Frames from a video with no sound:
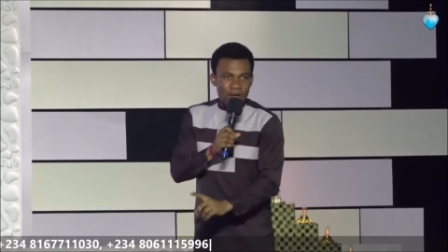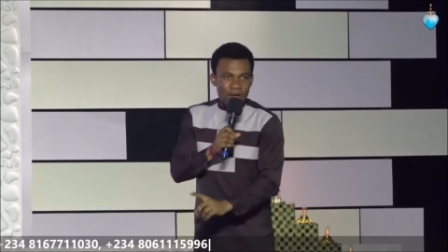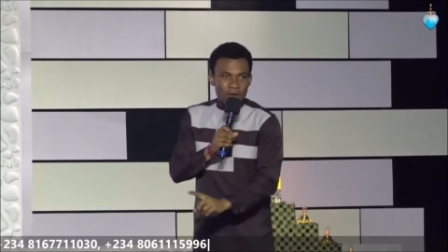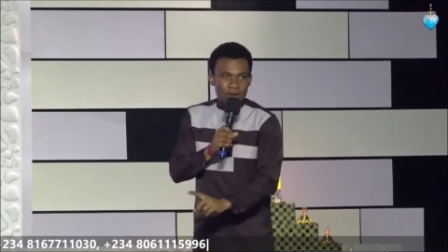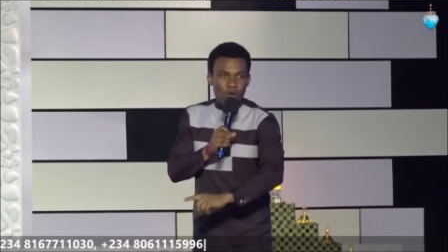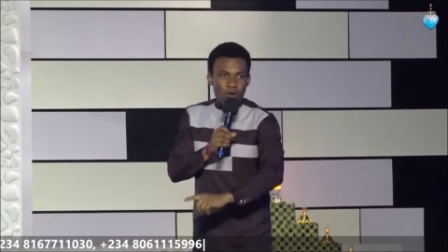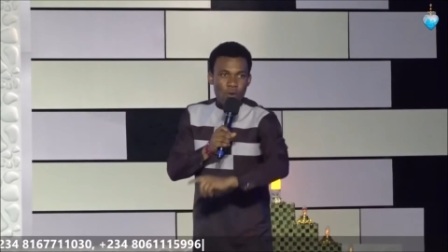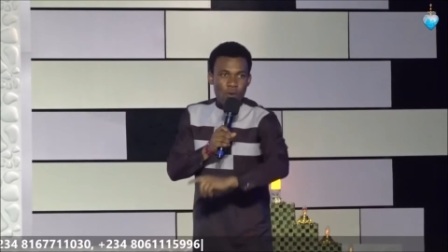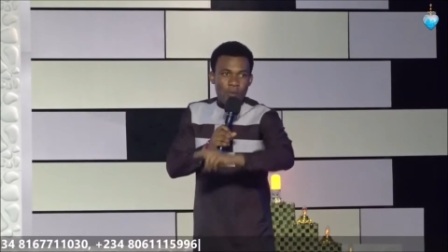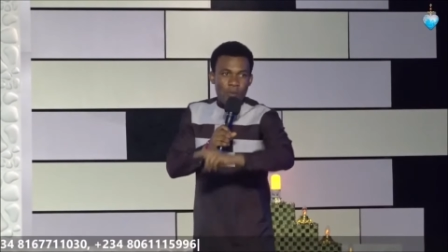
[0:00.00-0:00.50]

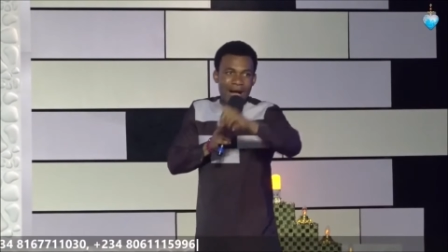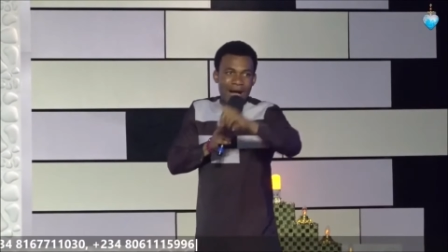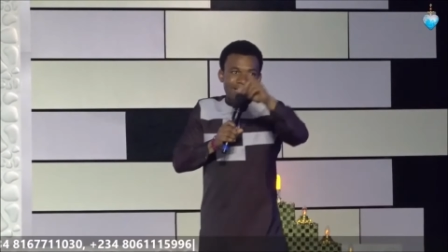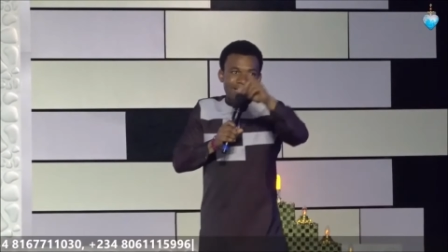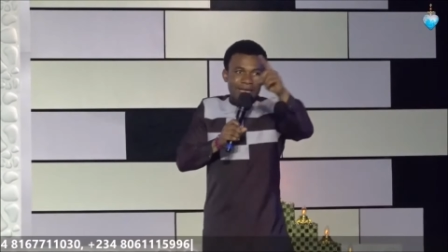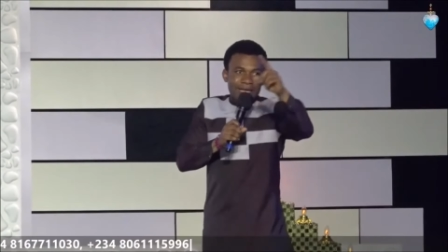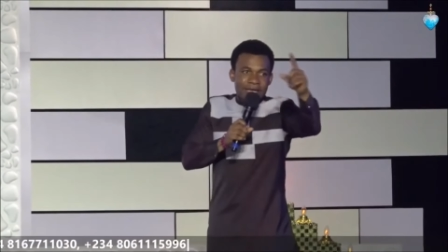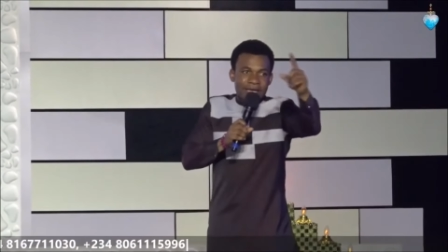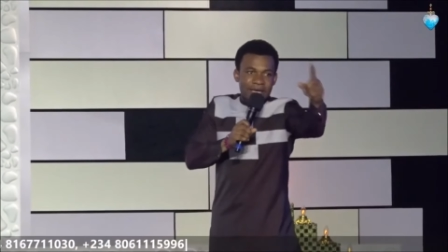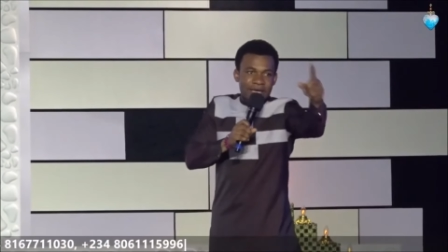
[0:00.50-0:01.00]
Go back
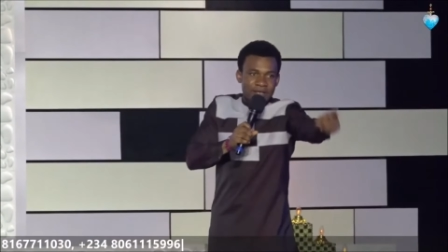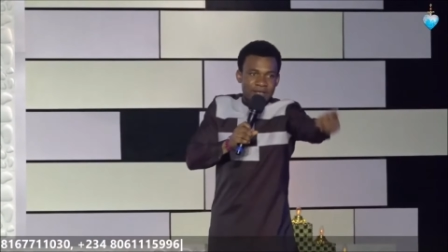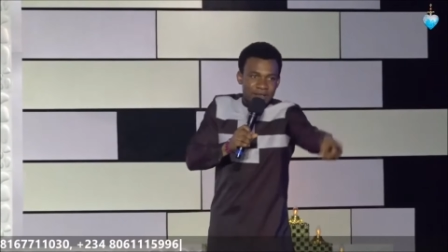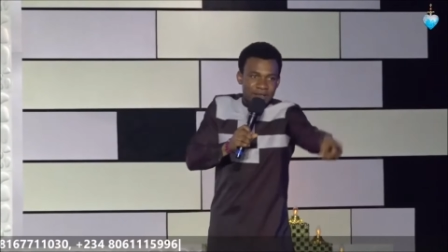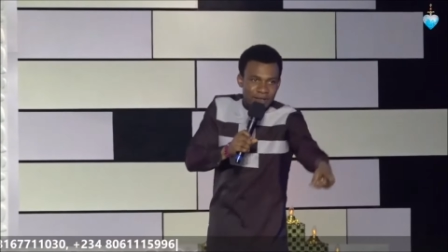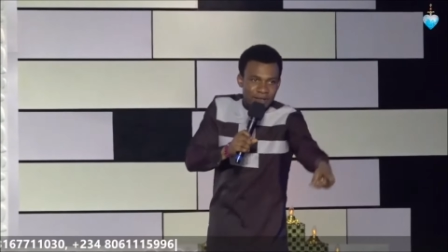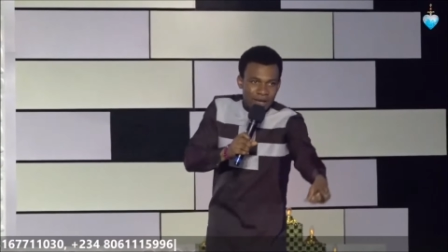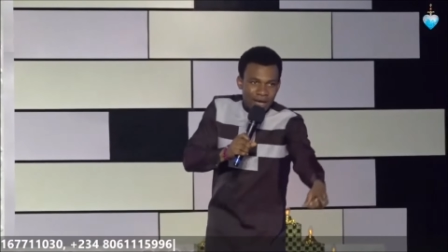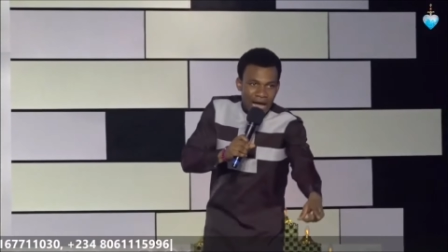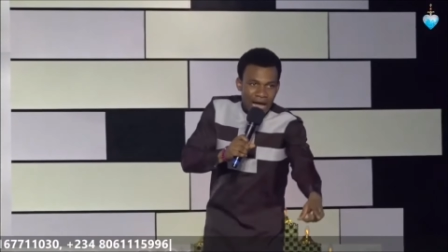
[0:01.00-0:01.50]

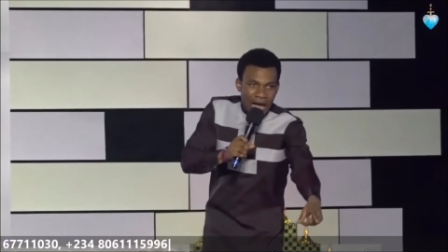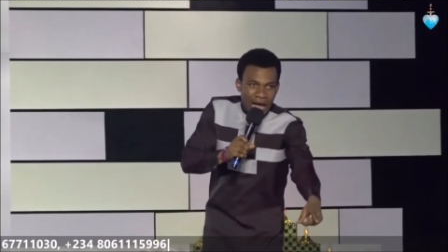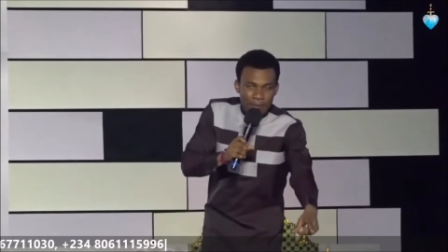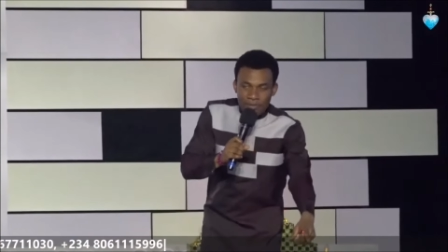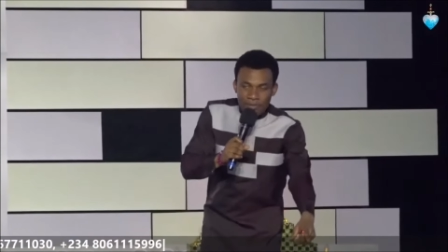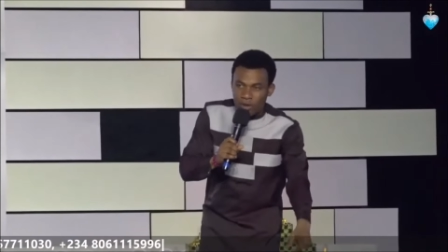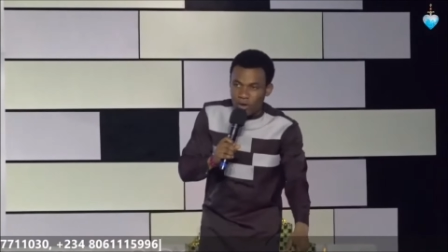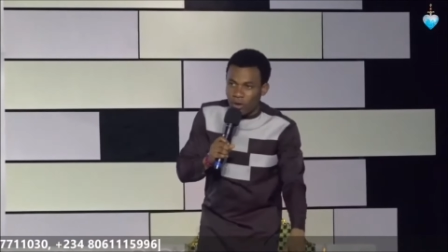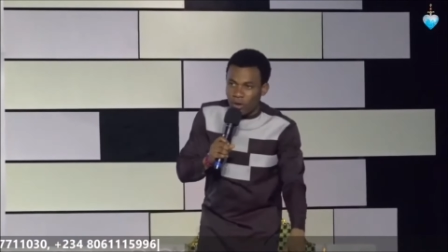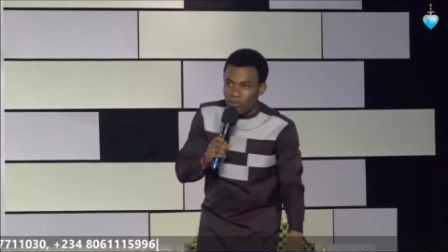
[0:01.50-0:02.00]
again and
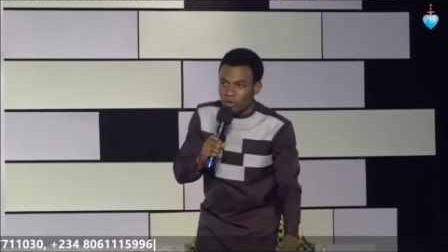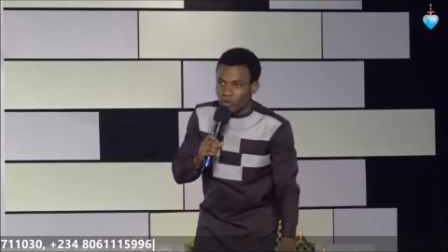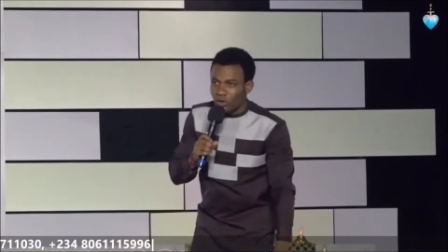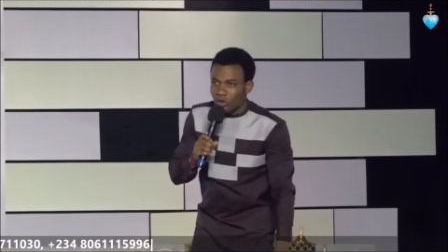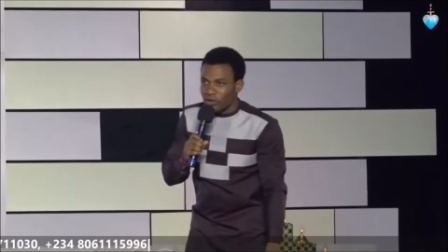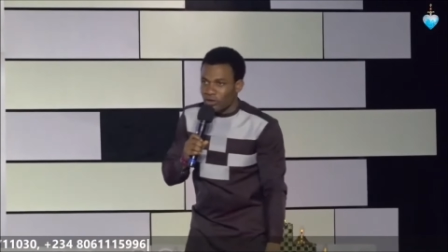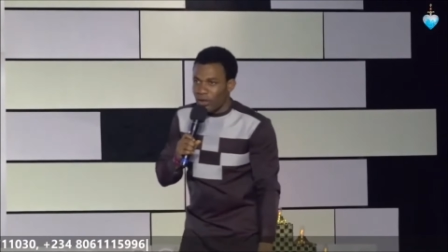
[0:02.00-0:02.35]
become John